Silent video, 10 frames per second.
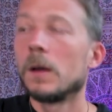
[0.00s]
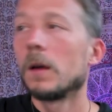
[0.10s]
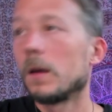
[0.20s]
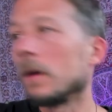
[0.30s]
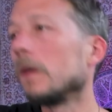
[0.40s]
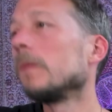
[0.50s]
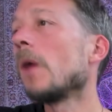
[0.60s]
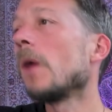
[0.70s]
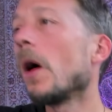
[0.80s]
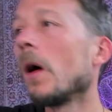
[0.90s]
Come
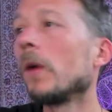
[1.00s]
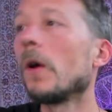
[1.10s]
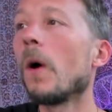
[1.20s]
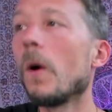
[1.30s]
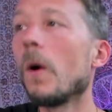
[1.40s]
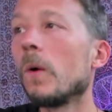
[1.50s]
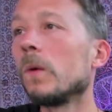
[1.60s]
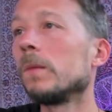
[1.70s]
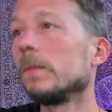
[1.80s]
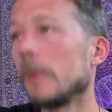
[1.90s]
on
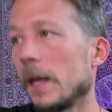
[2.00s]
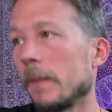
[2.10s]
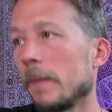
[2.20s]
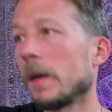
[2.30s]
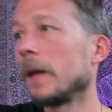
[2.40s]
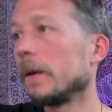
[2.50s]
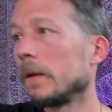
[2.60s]
home, A minor.